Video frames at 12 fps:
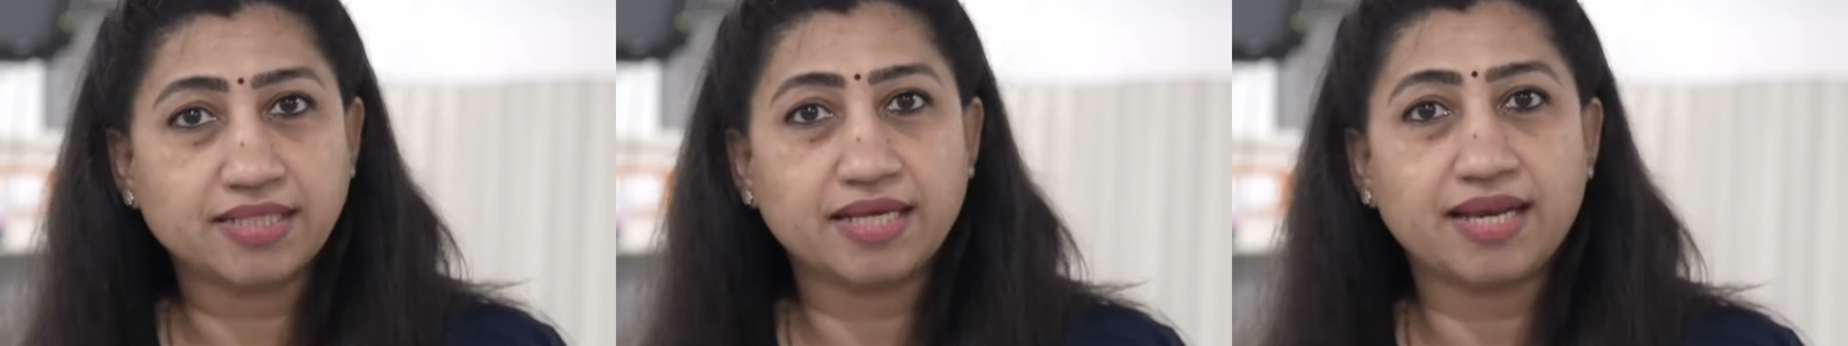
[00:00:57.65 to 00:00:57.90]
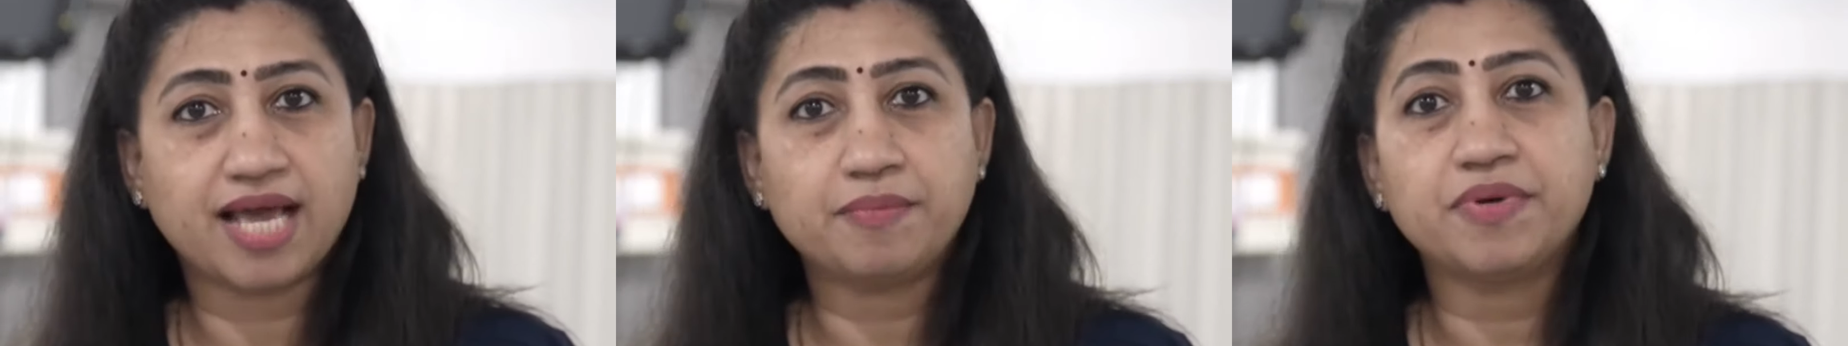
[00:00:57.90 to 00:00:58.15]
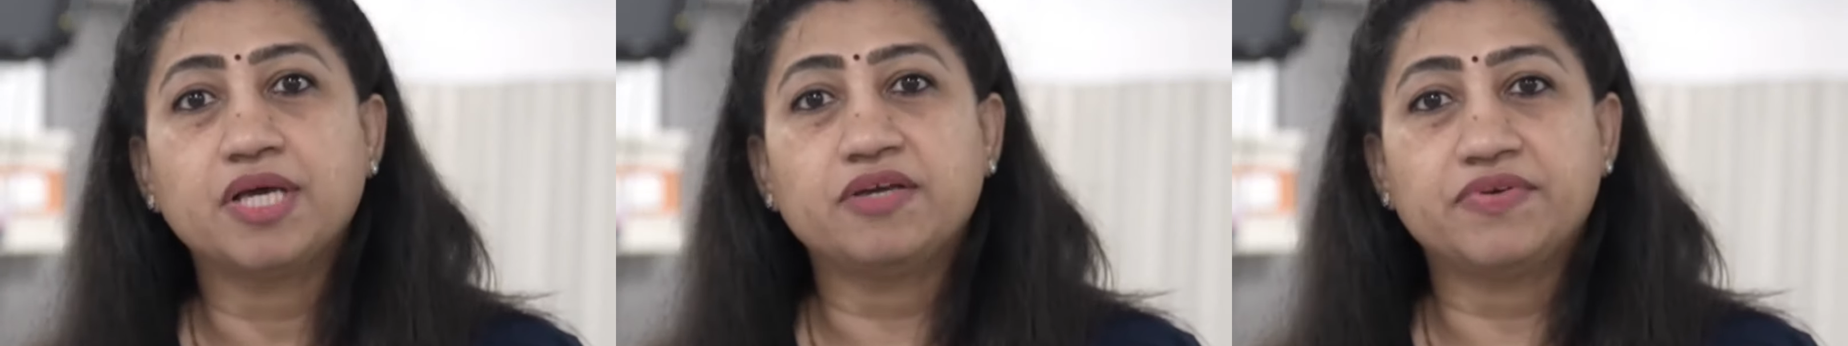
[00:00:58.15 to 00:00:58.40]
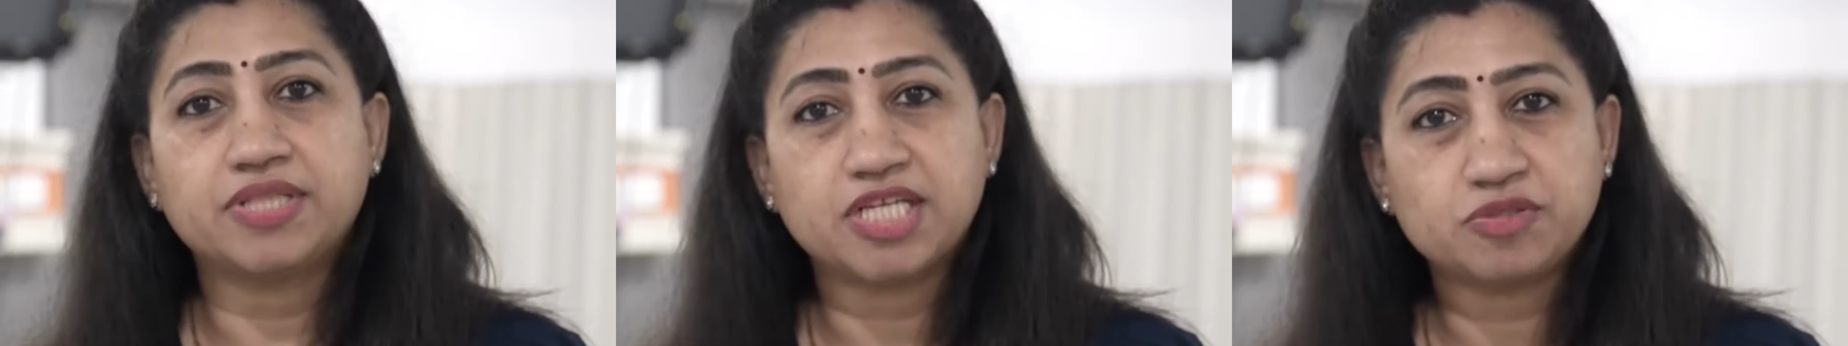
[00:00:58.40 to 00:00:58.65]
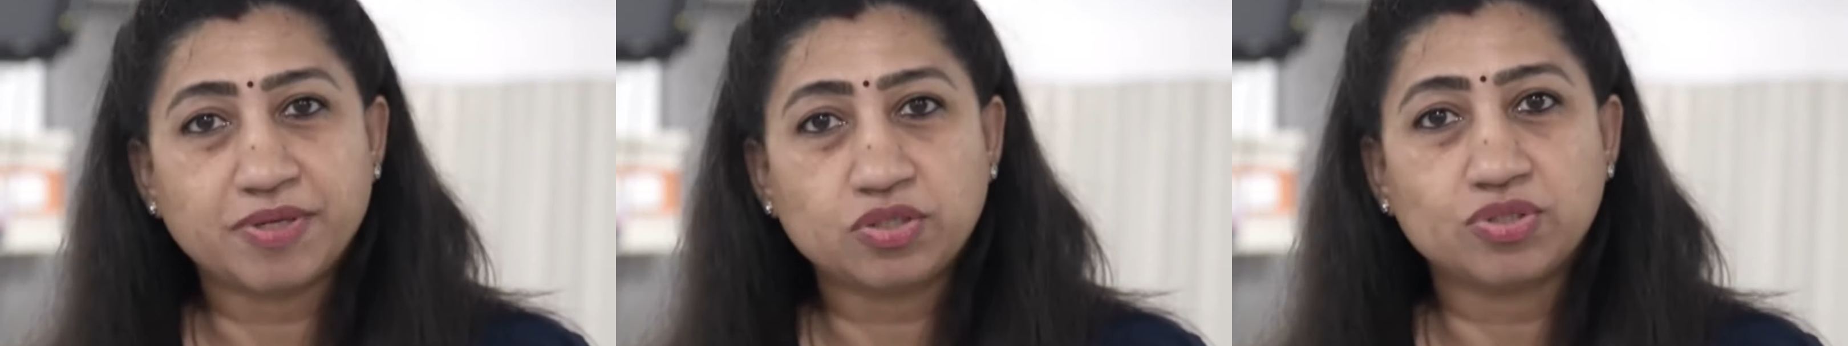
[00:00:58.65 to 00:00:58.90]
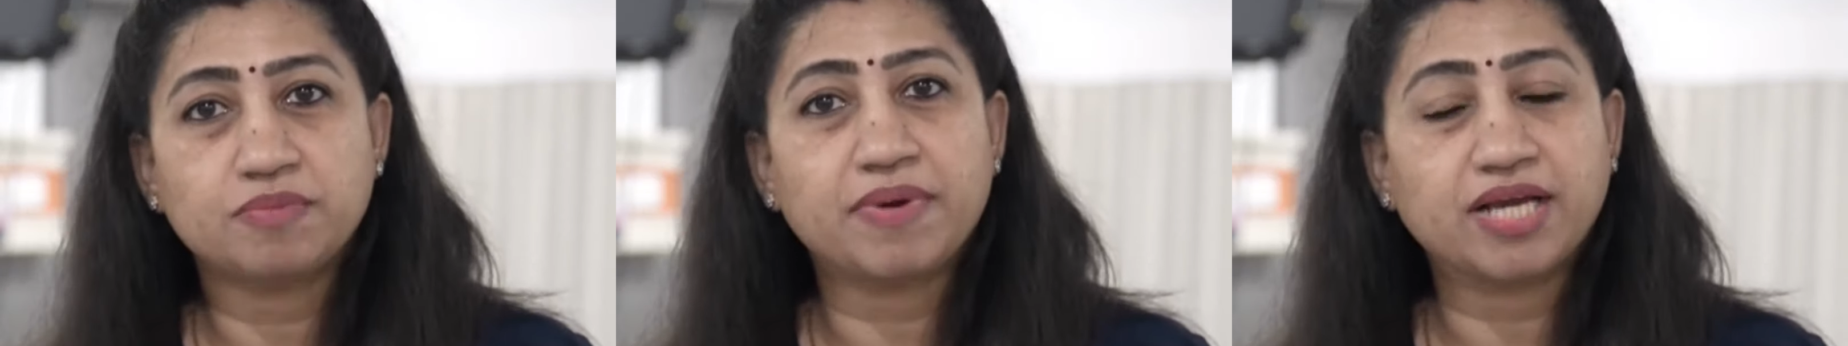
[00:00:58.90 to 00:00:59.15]
the lab with respect
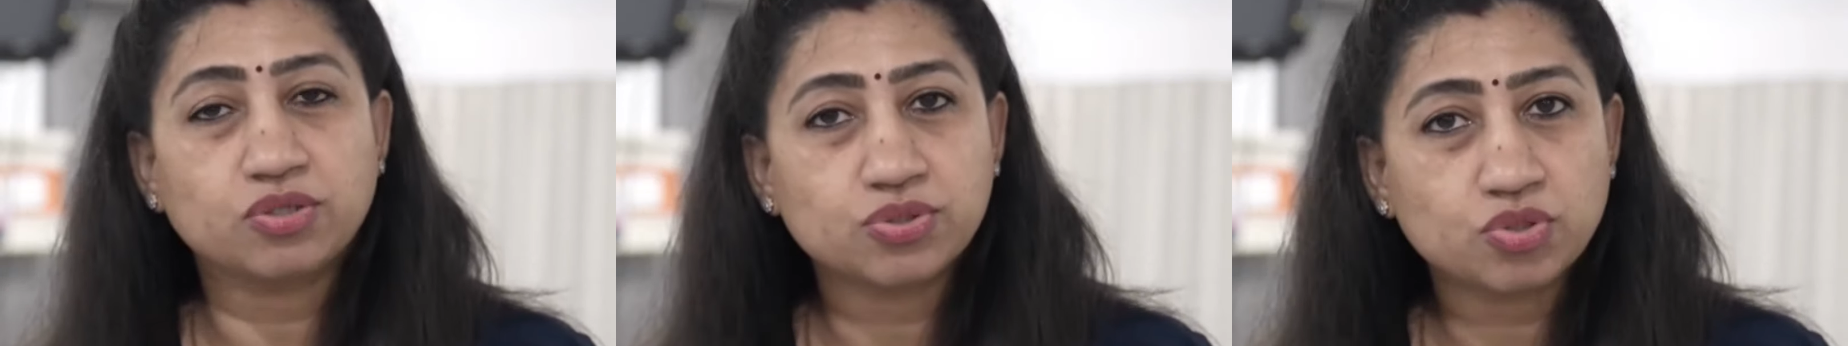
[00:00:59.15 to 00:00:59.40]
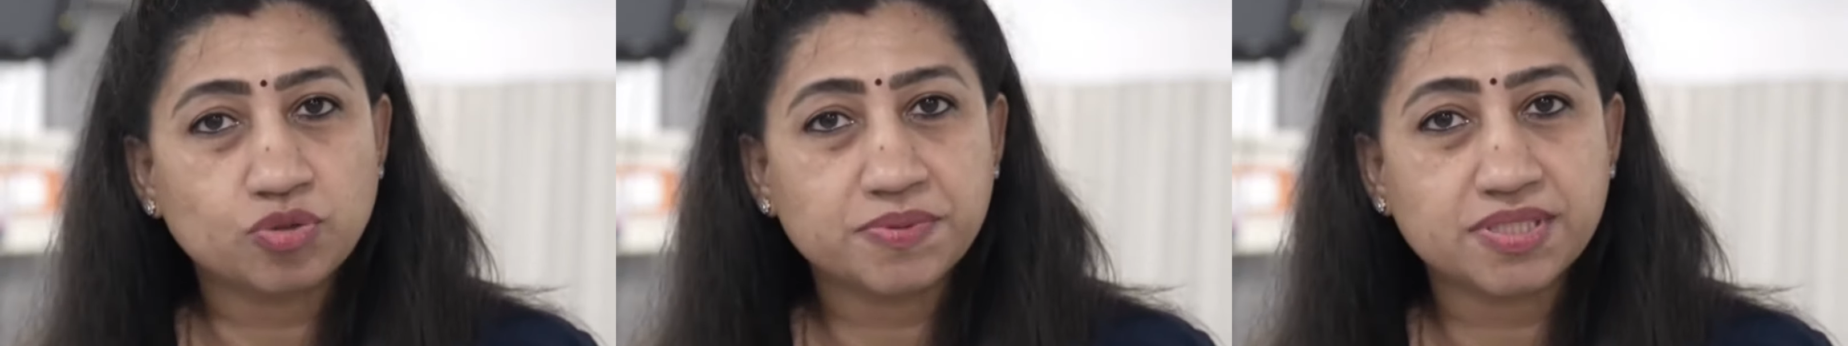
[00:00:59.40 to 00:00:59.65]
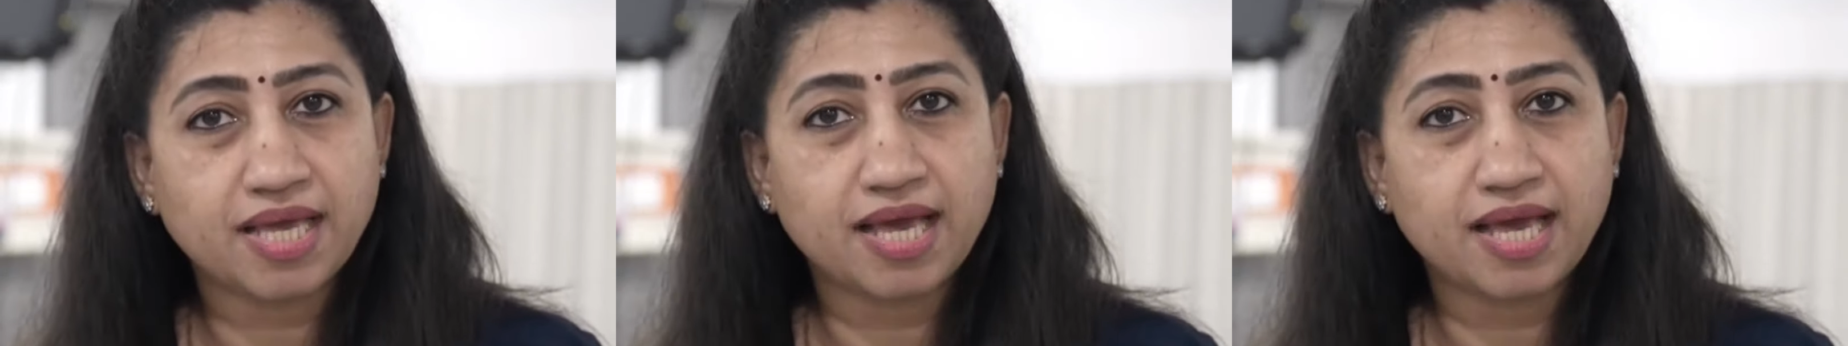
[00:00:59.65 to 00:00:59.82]
to the microscopes they